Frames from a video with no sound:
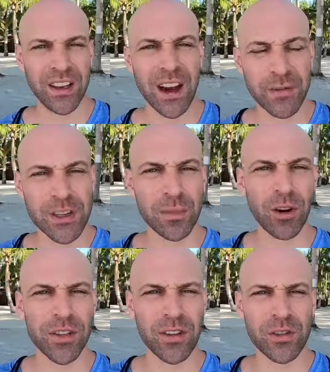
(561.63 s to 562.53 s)
It kind of feels like
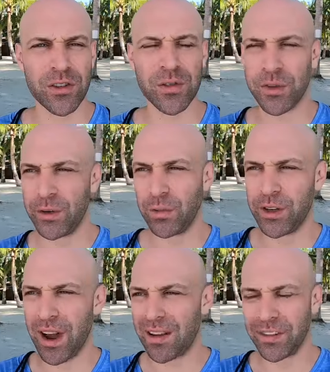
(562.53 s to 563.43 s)
part of the culture is when
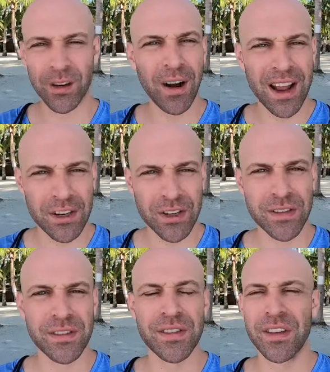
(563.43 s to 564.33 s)
you have
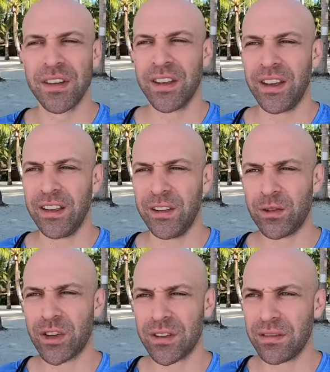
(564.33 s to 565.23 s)
interactions,
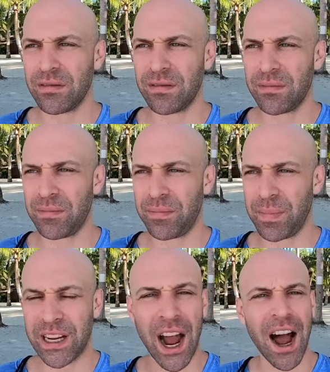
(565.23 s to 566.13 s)
you should
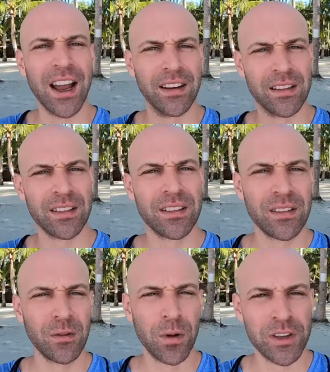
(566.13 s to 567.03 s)
be kind
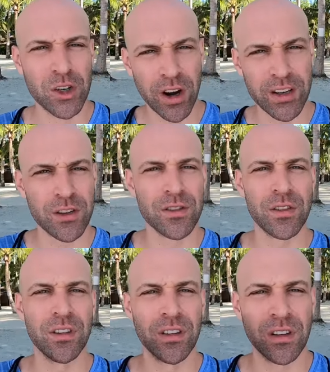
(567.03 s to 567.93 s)
with strangers
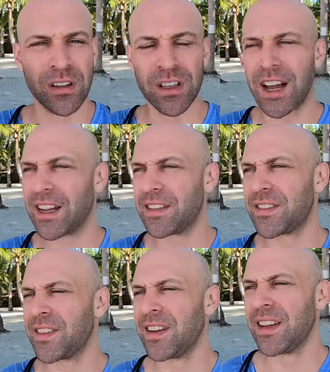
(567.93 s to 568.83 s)
or clients,